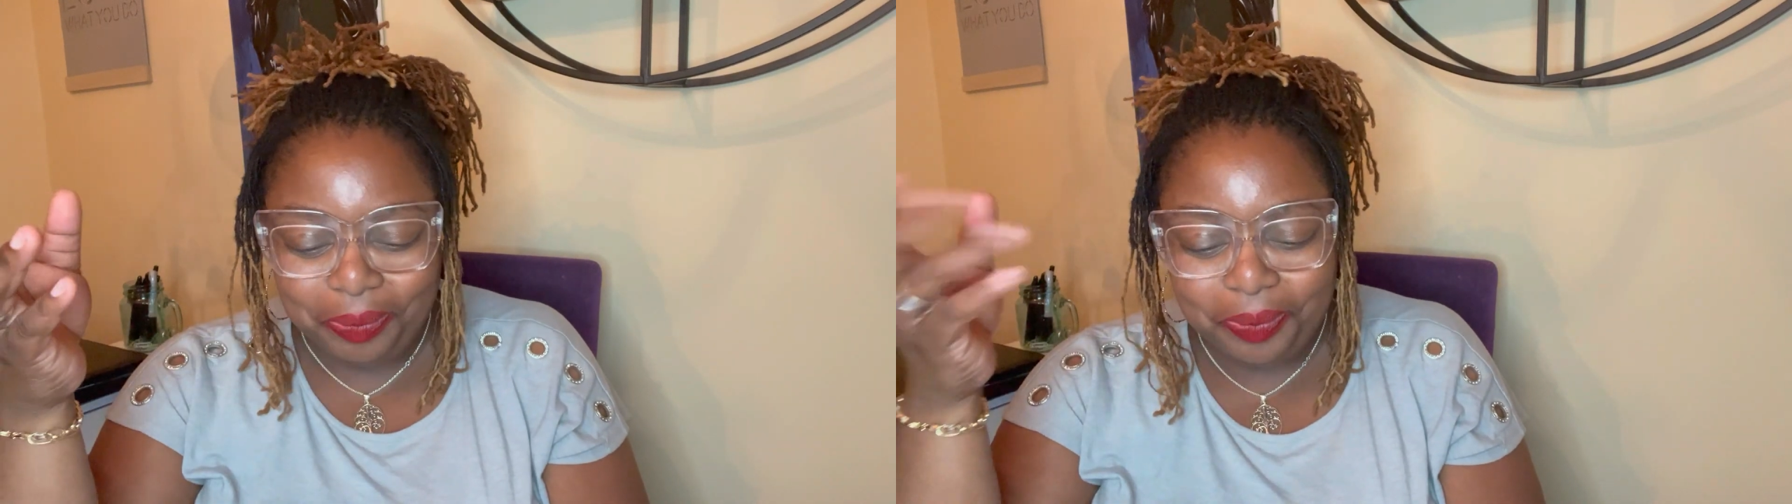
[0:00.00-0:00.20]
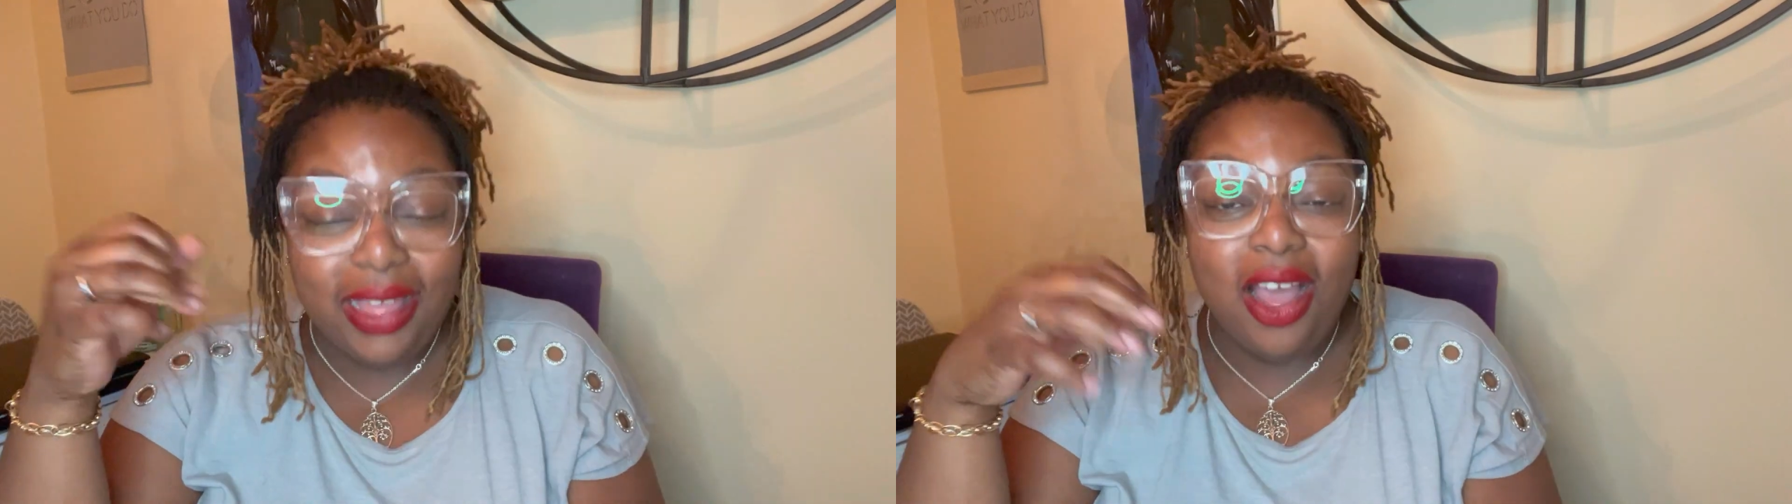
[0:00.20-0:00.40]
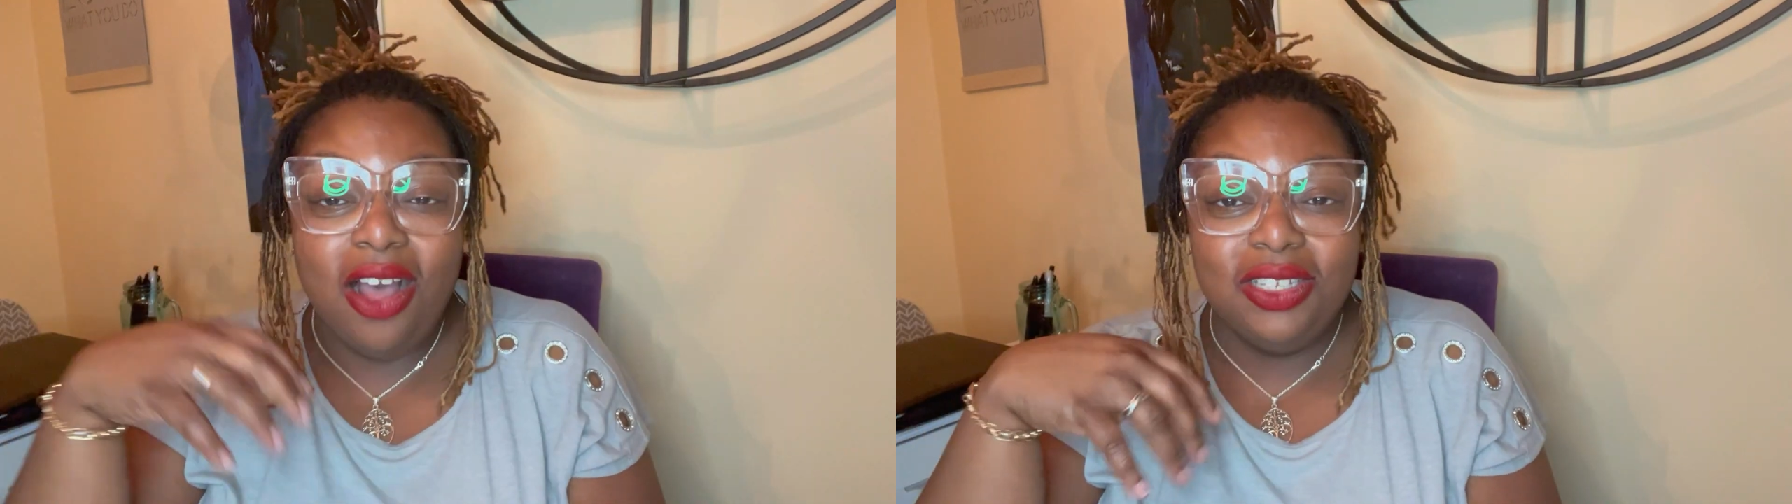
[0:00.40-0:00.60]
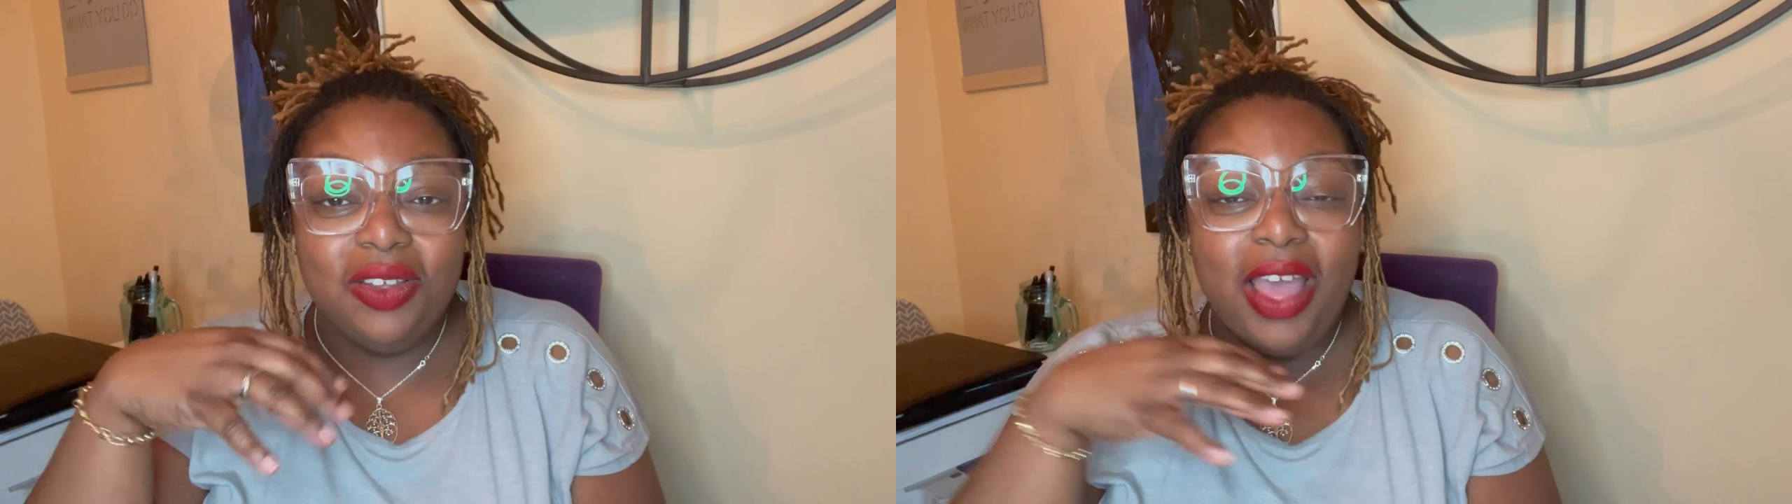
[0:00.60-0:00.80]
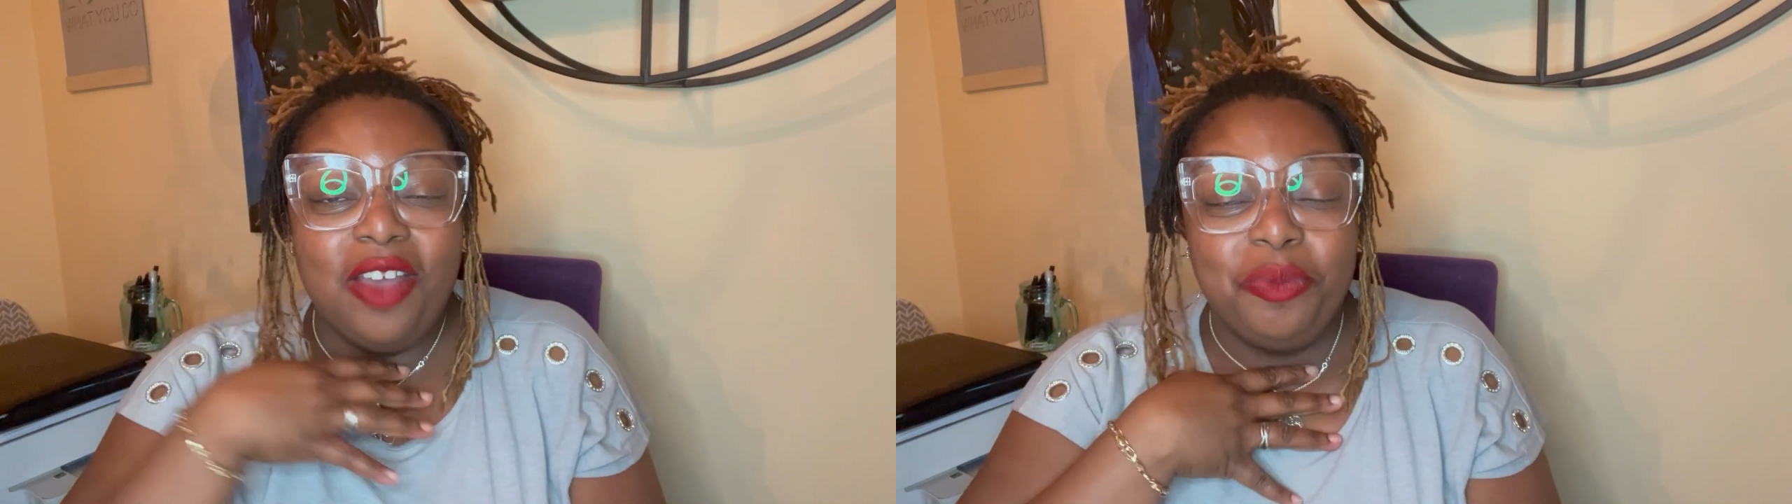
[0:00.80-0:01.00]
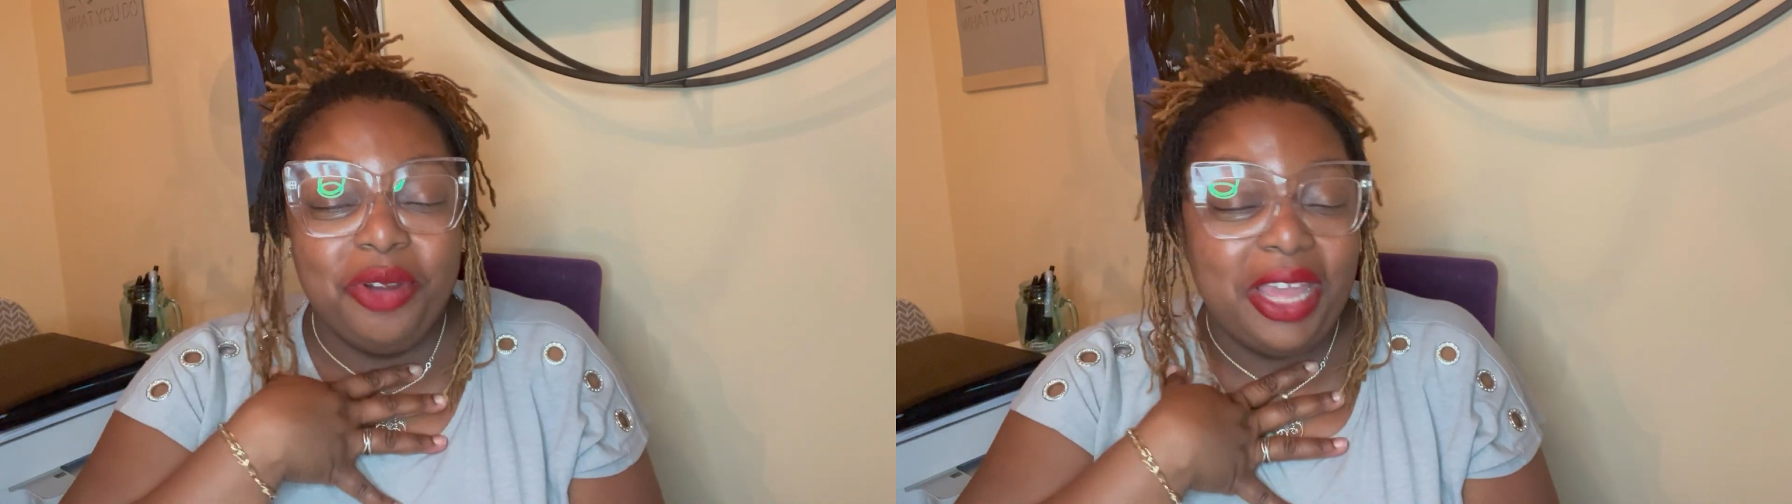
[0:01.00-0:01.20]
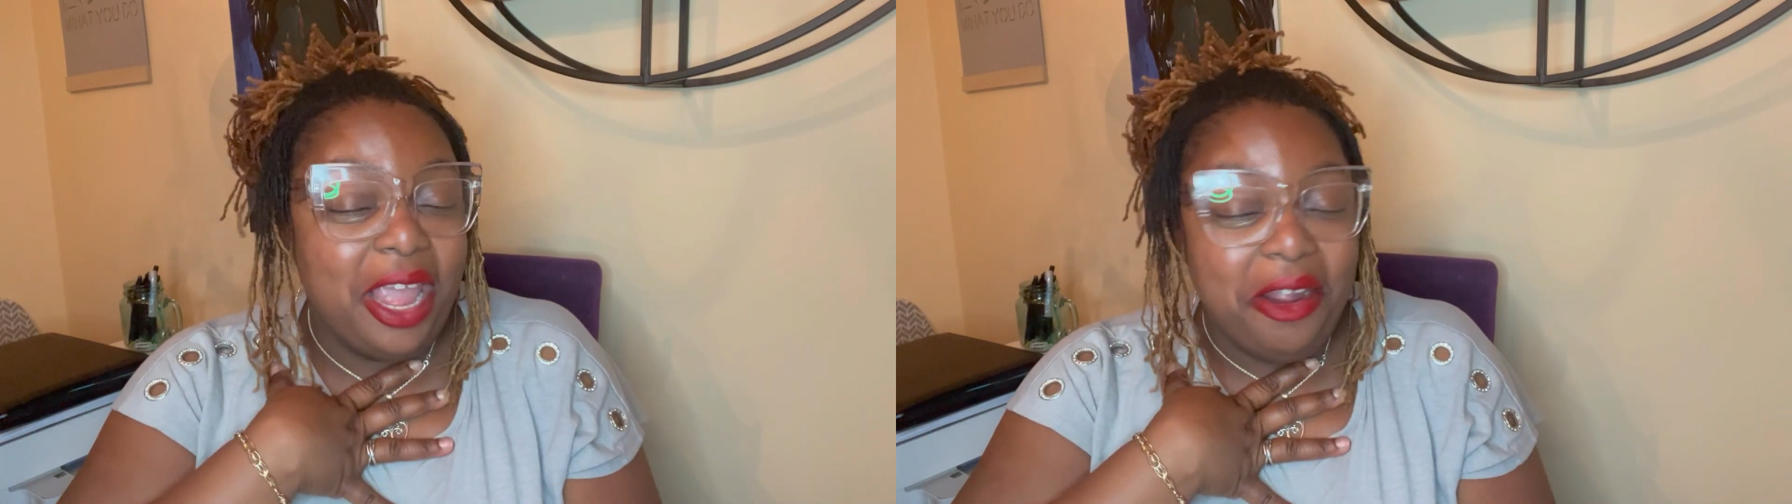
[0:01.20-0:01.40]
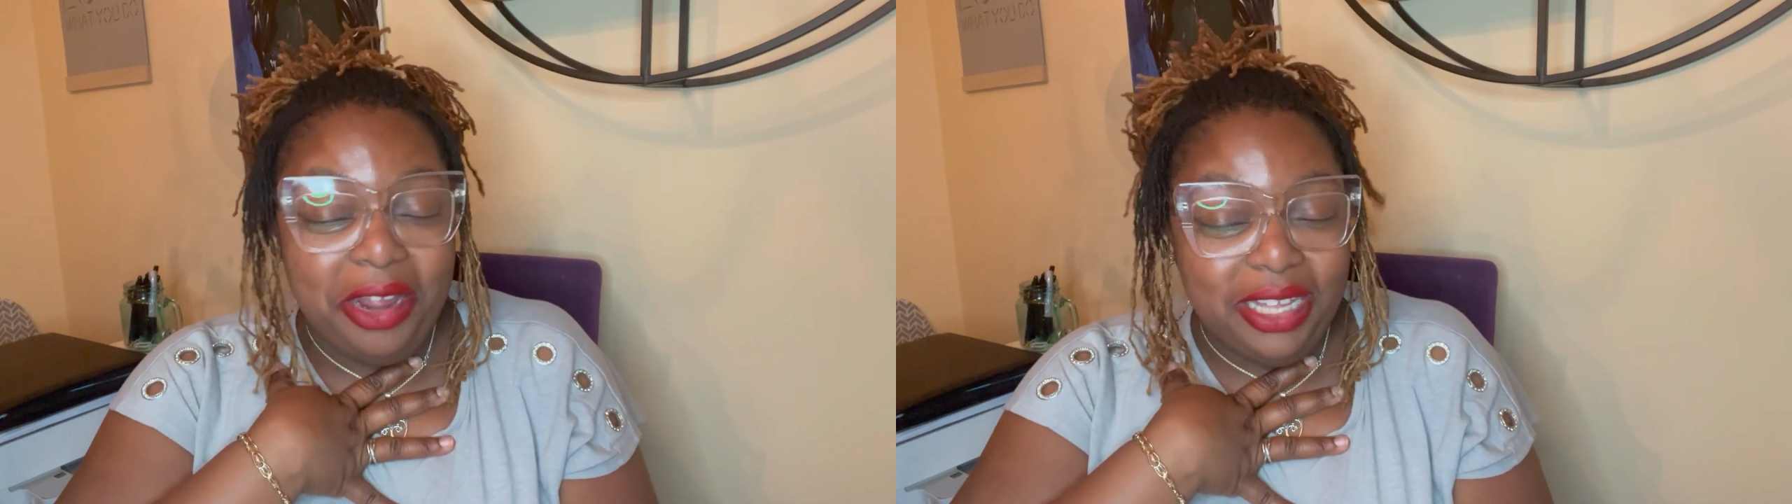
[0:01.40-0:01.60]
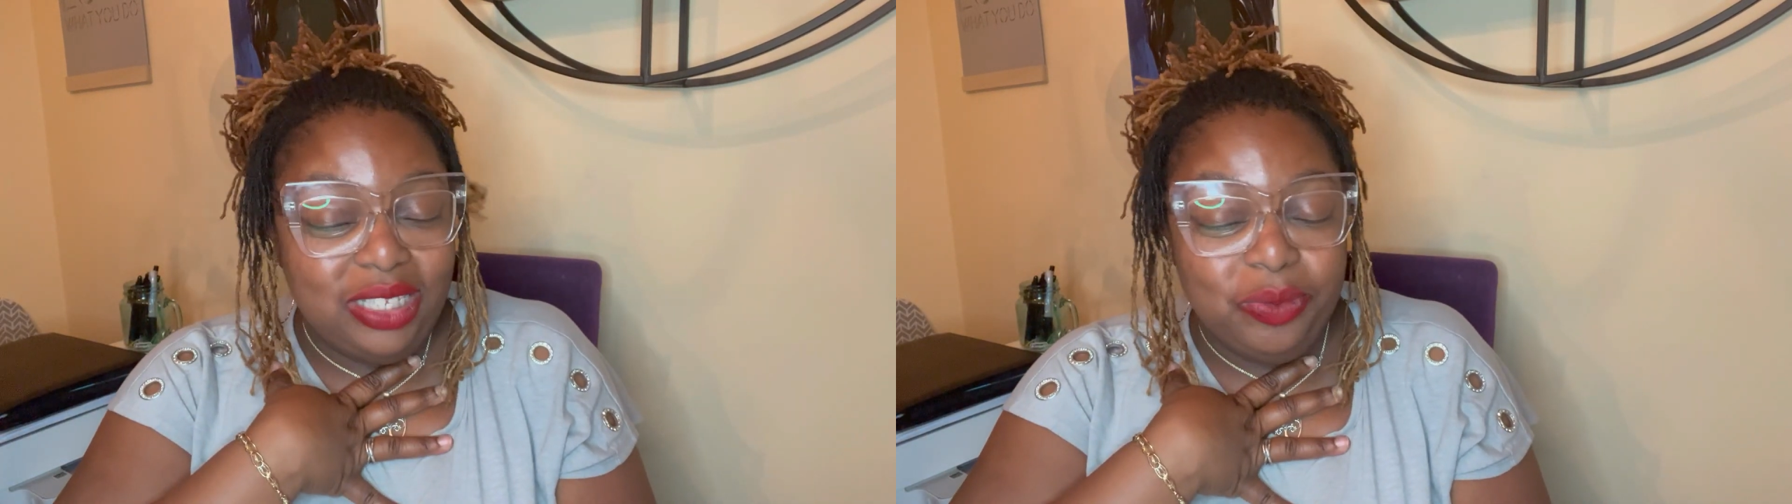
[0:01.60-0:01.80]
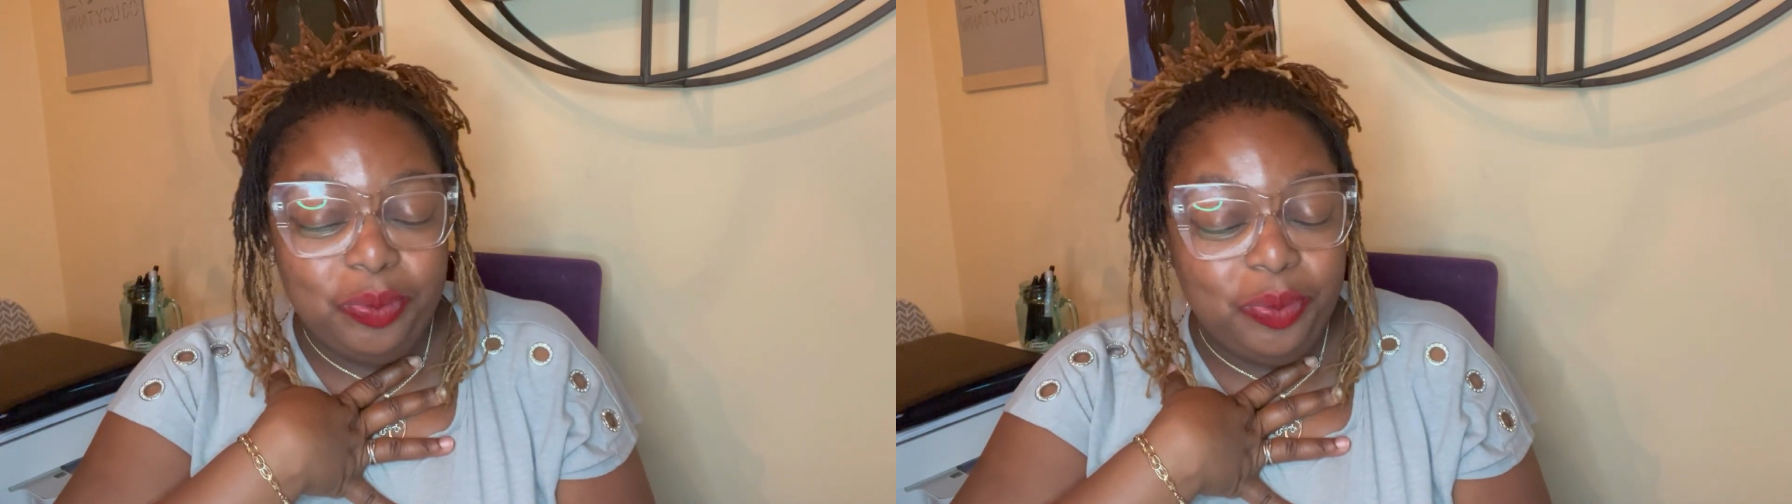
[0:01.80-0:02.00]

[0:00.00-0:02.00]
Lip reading: They also have Precarious